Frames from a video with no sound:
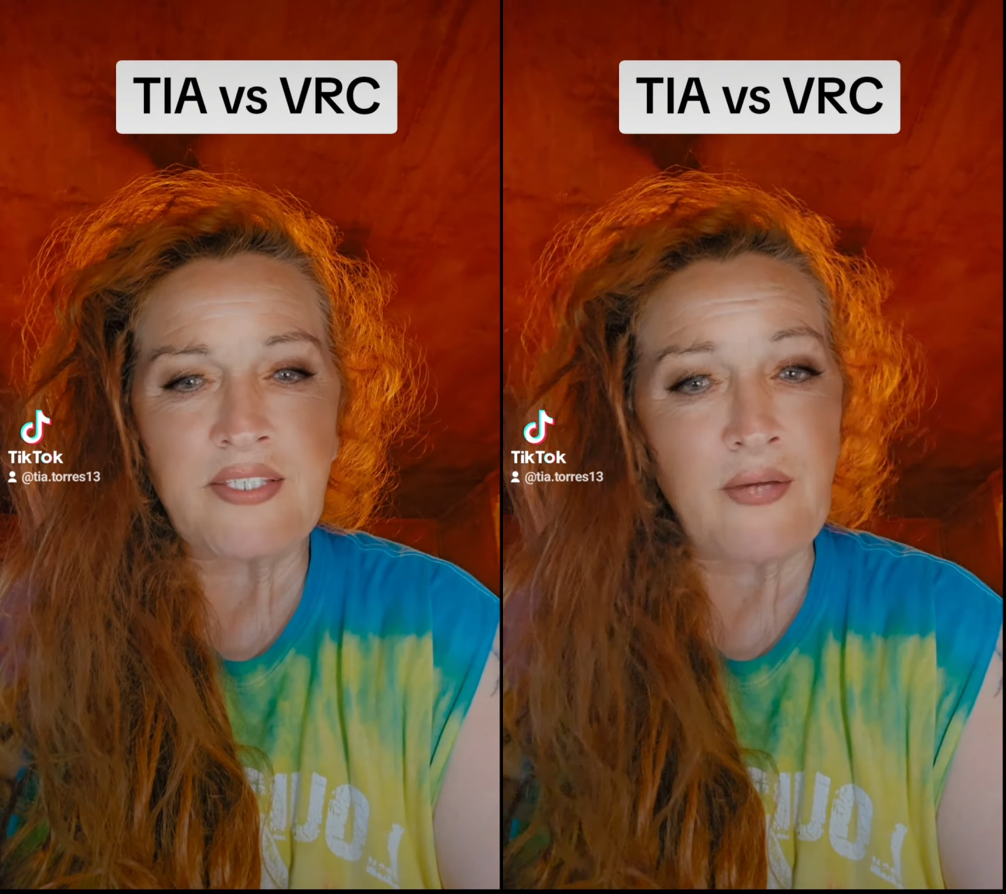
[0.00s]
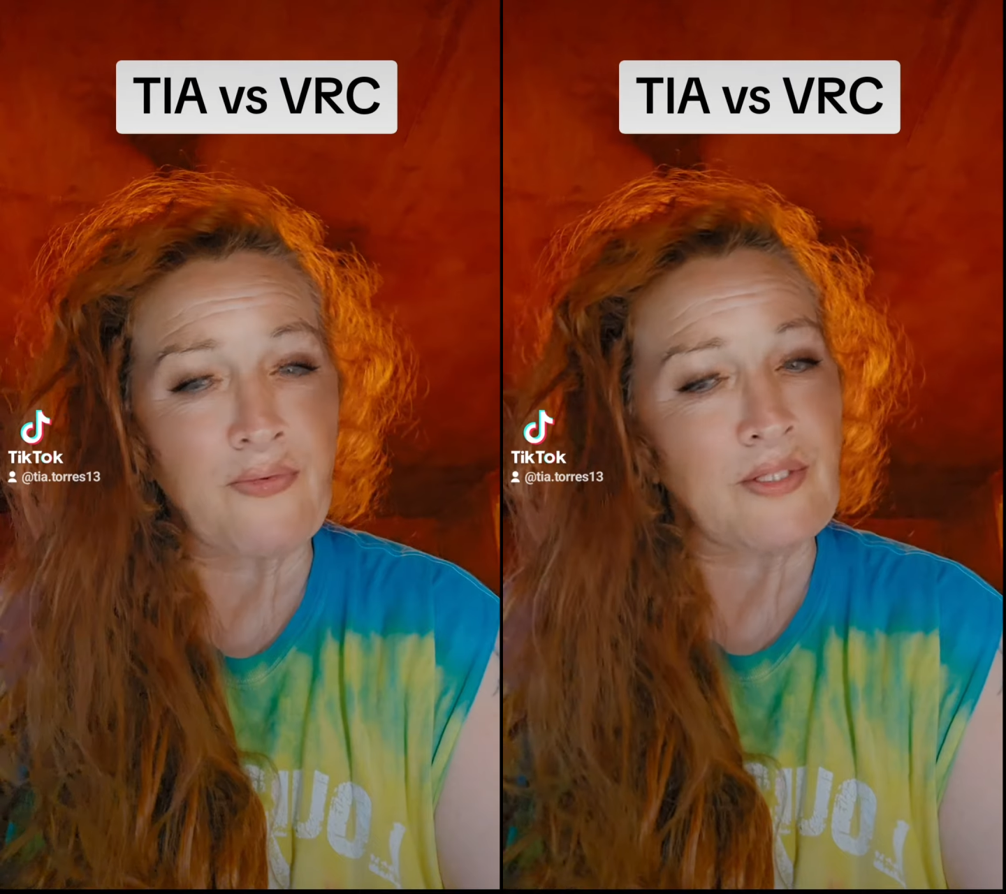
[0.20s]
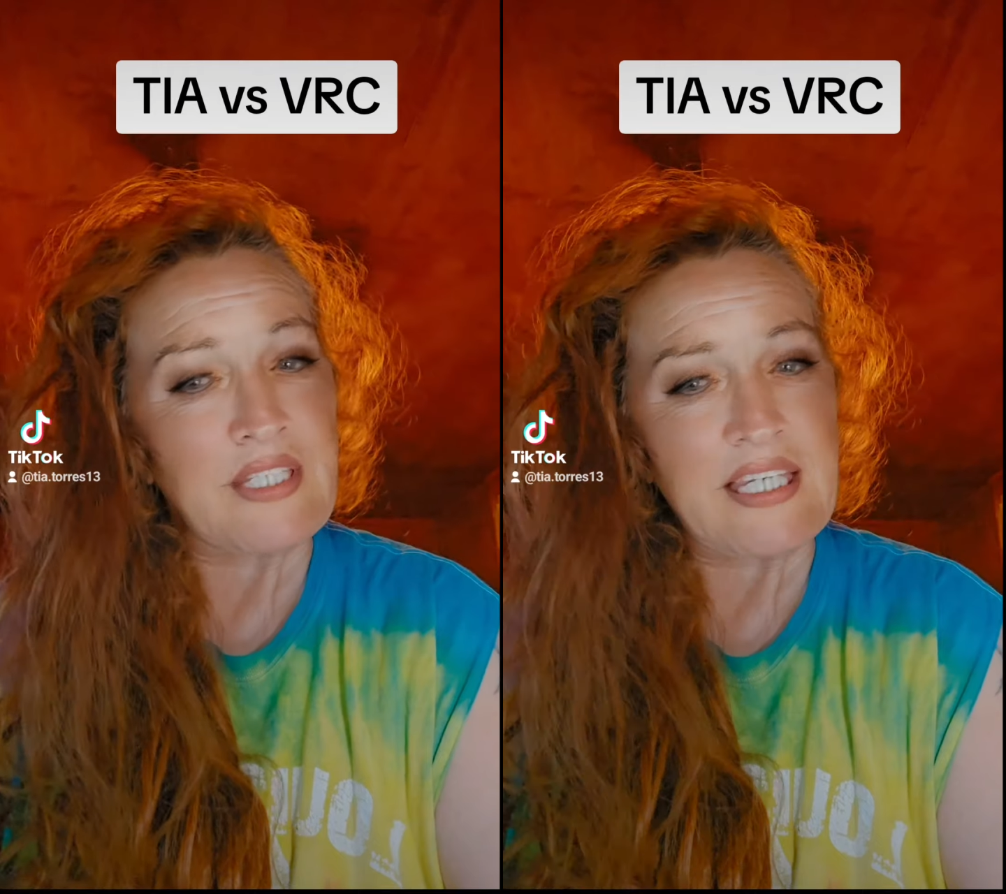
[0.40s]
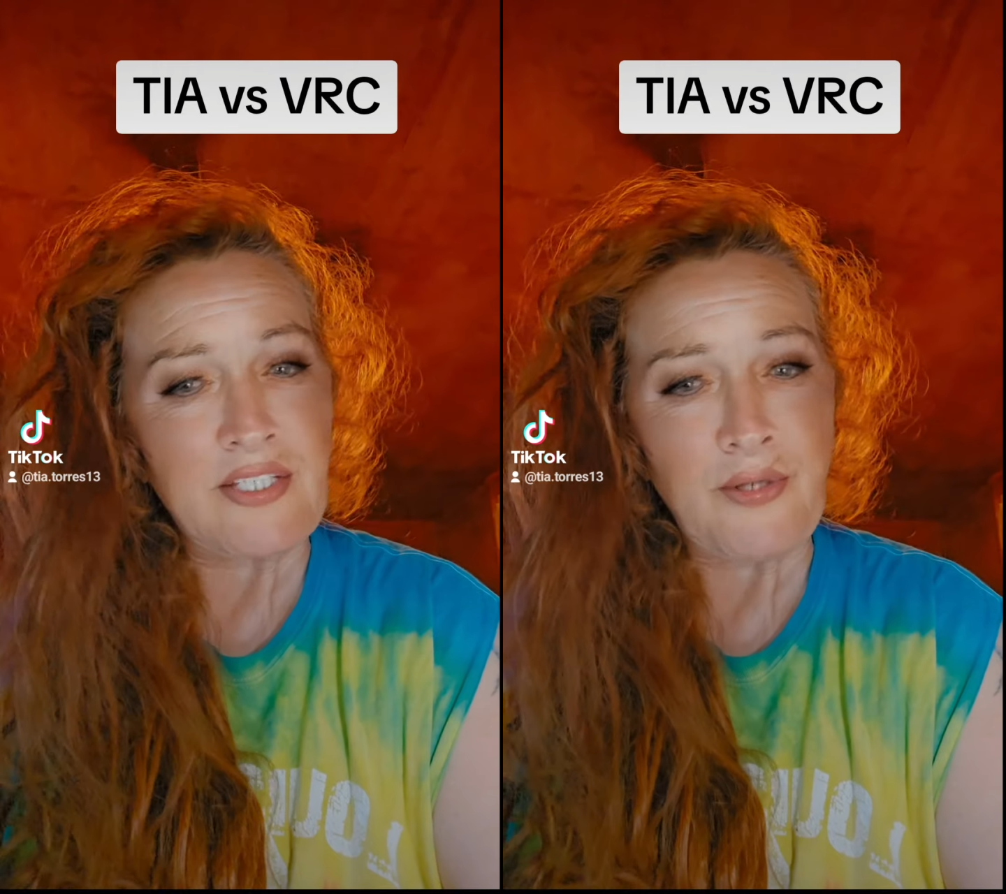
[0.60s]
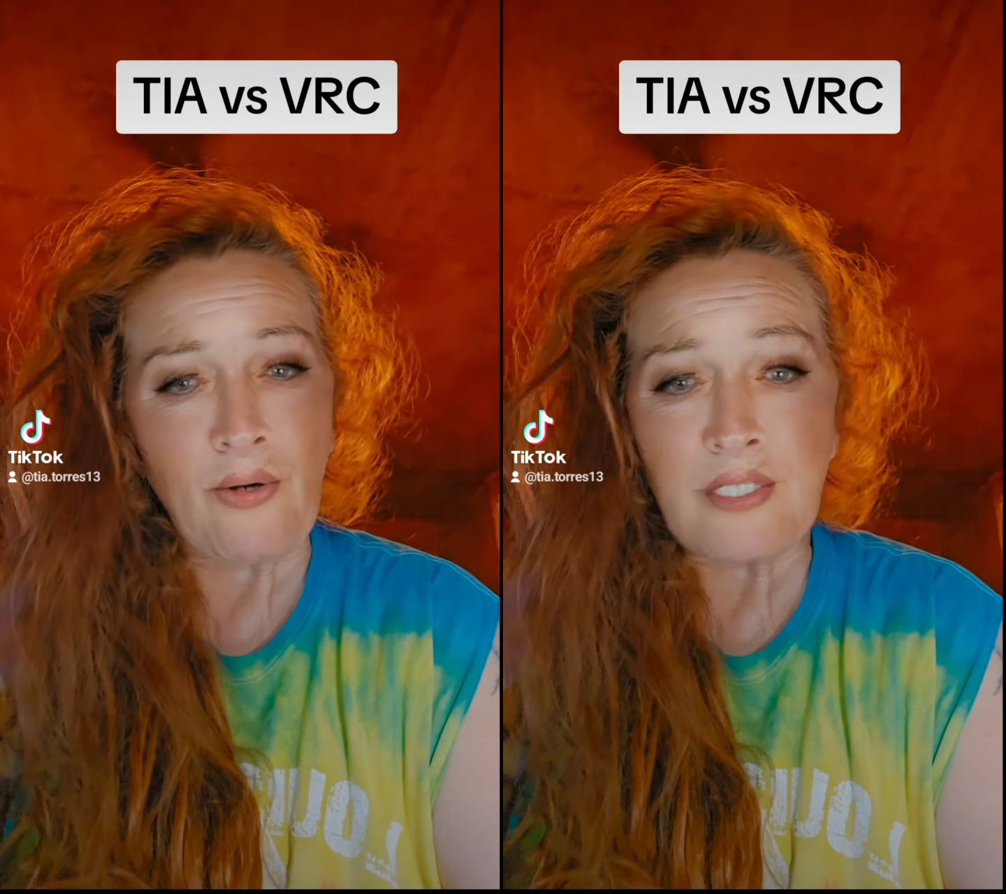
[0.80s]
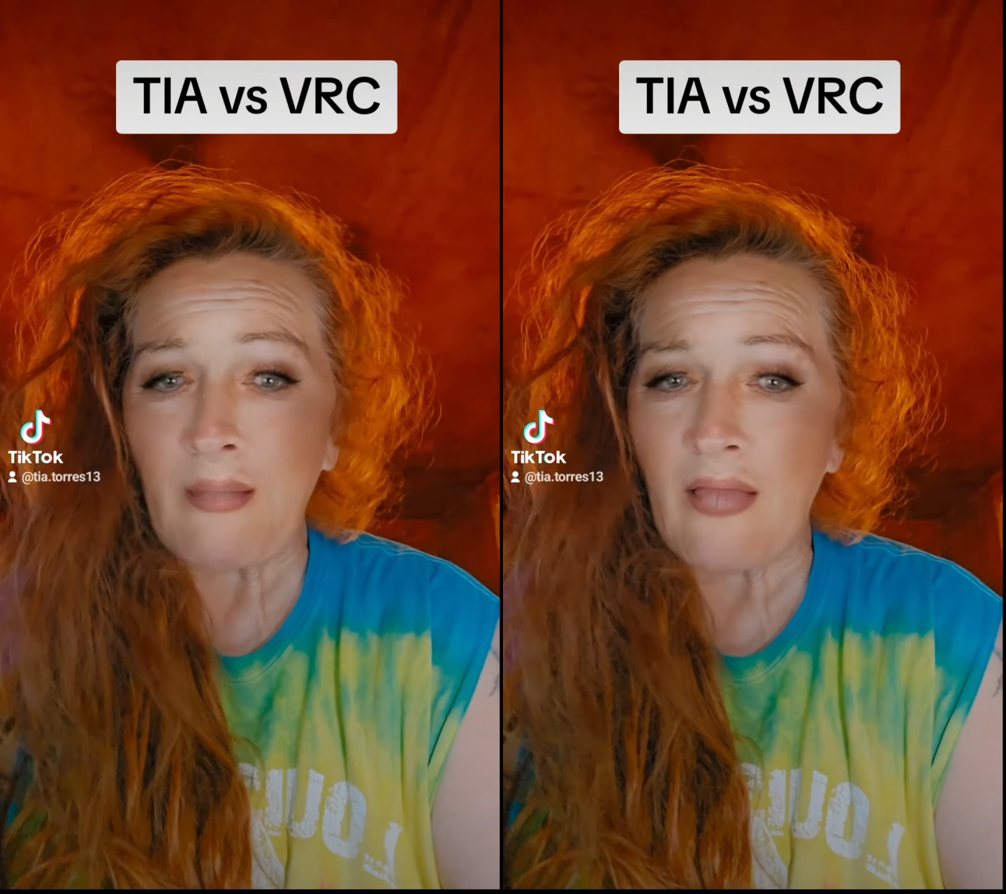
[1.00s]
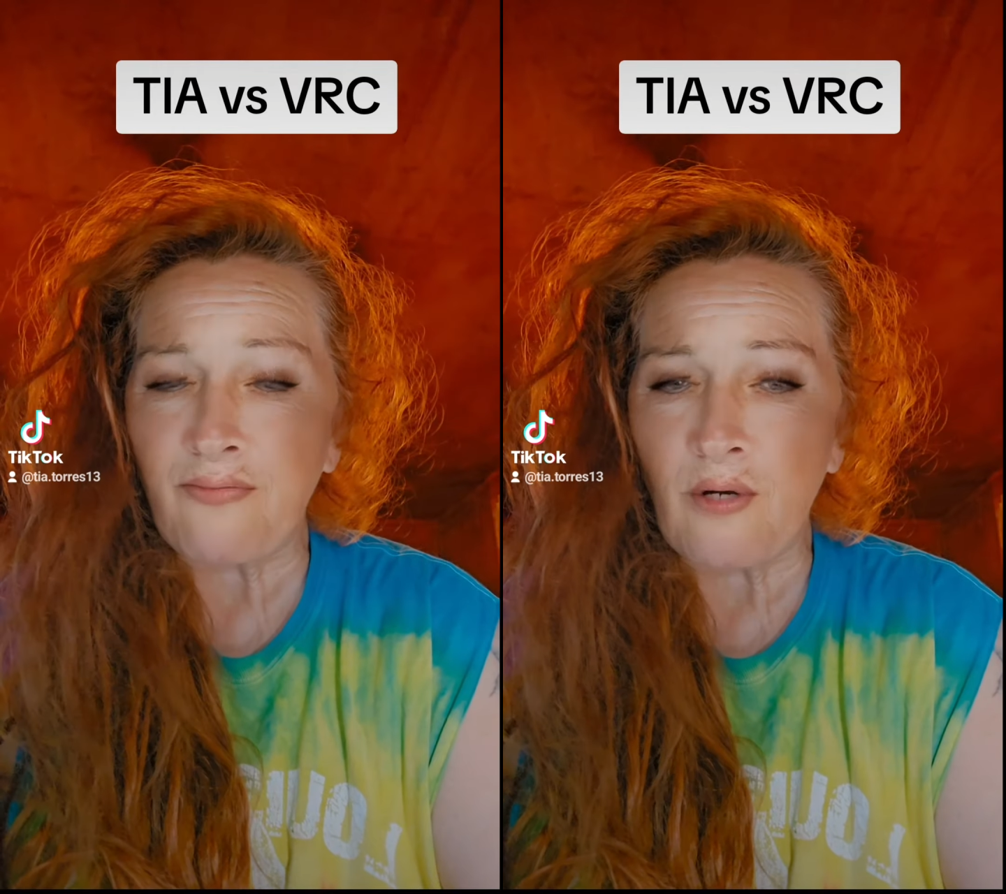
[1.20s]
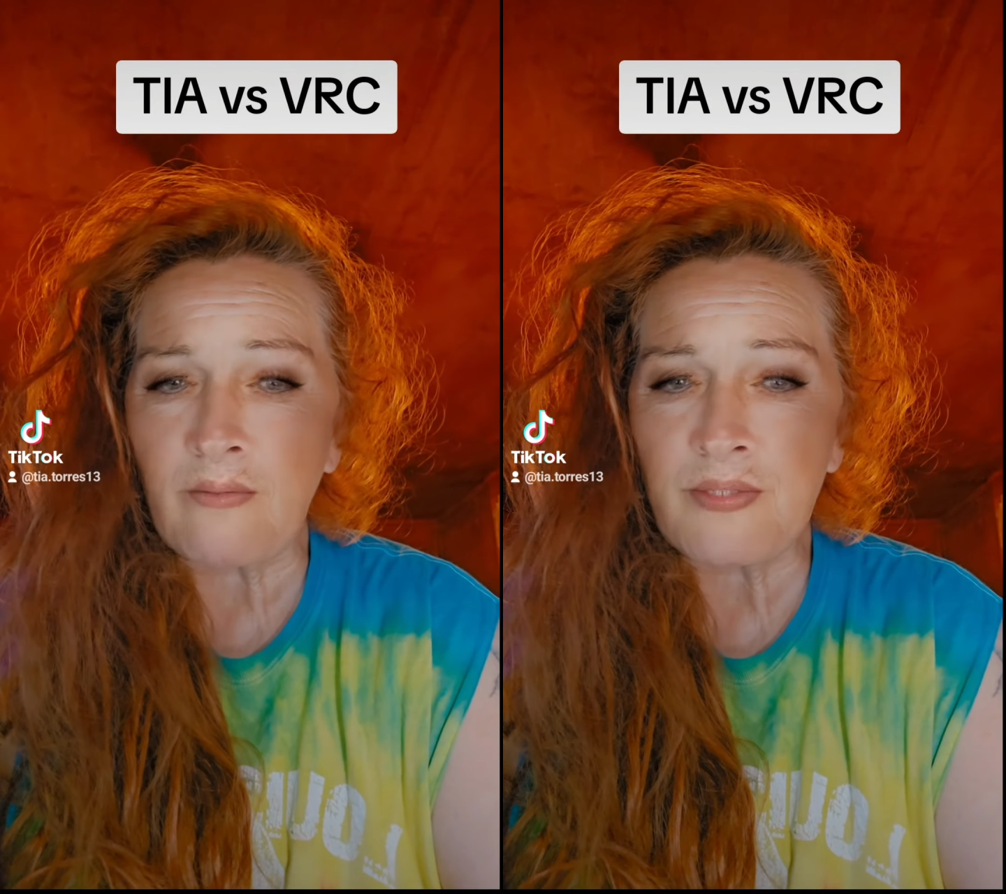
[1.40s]
several Tia Torres
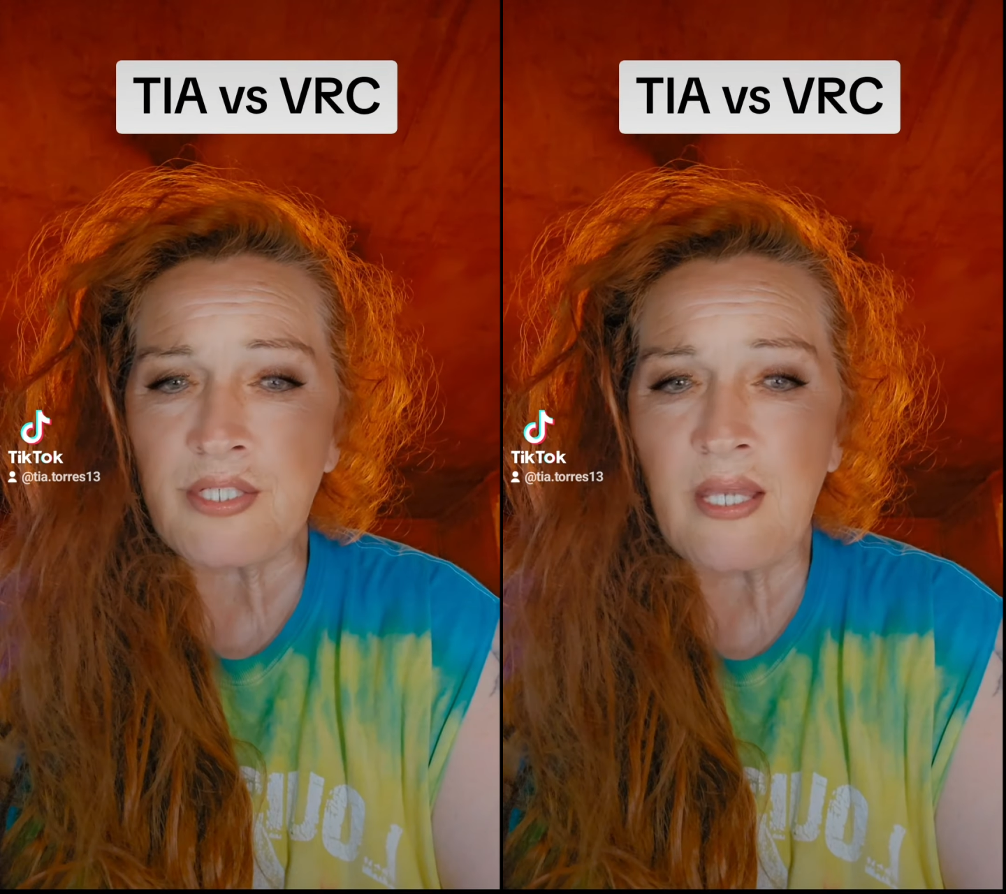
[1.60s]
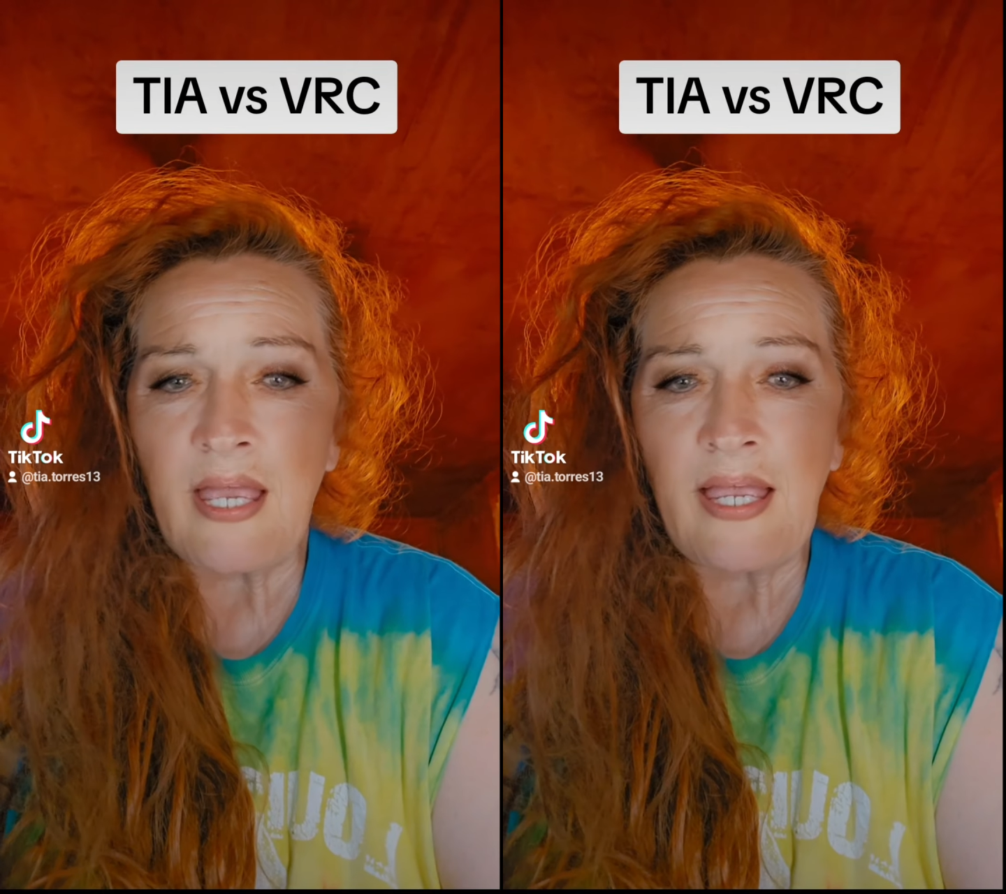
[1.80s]
platforms.